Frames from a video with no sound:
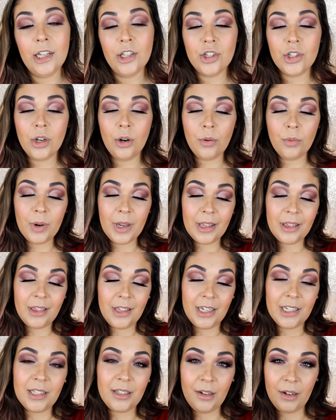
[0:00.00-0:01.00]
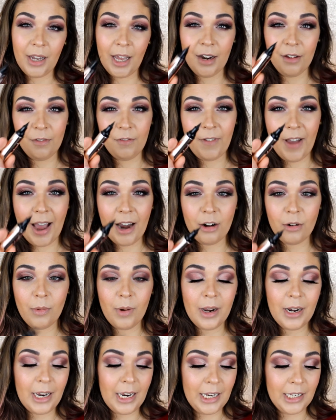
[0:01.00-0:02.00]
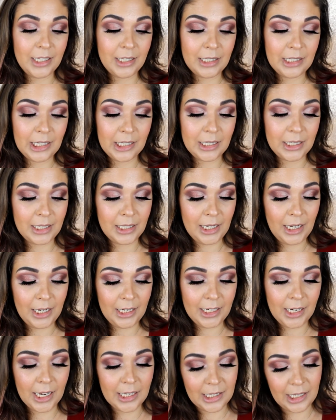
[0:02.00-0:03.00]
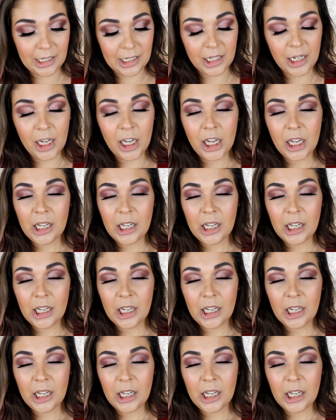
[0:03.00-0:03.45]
And so with this kind of fatter one, it's just, it doesn't